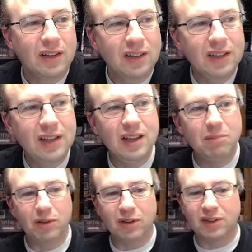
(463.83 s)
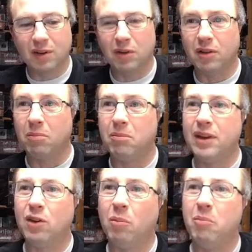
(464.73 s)
keep some of the, they
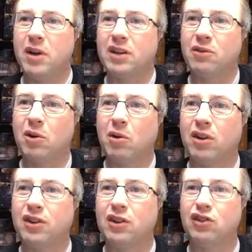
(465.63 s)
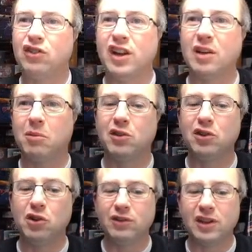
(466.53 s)
don't mix very well until you shake them up. So you
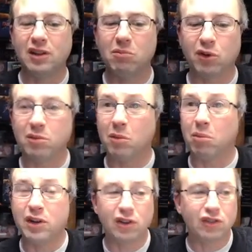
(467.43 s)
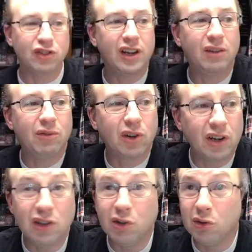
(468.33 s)
do have to give most of them a pretty good shake if you're going
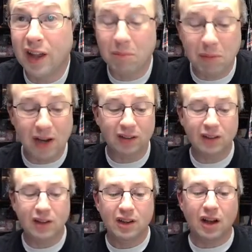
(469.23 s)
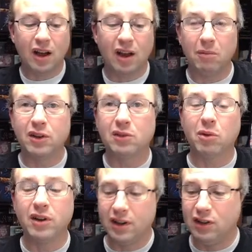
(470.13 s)
to use that paint. Um, this
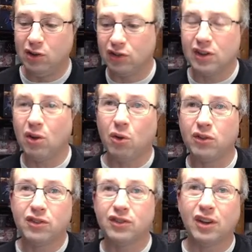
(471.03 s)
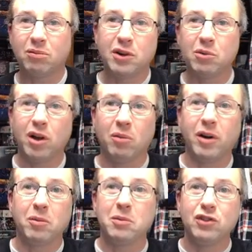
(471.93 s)
one usually holds itself pretty well, but
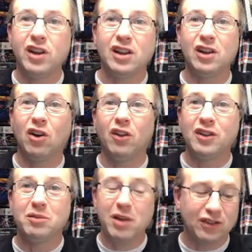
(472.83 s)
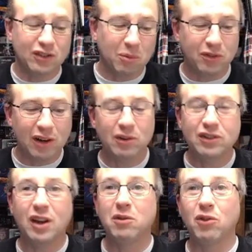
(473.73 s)
I'm going to be shaking all these paints almost every
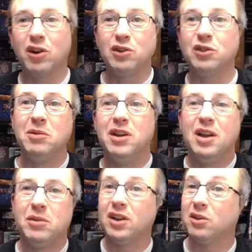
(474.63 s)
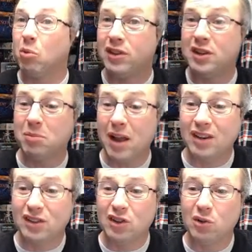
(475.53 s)
time before I use them because what these
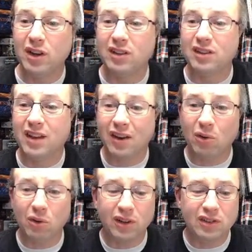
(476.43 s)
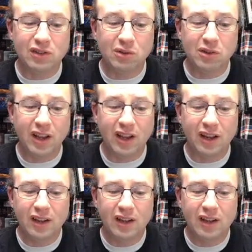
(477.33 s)
paints do is not only do they,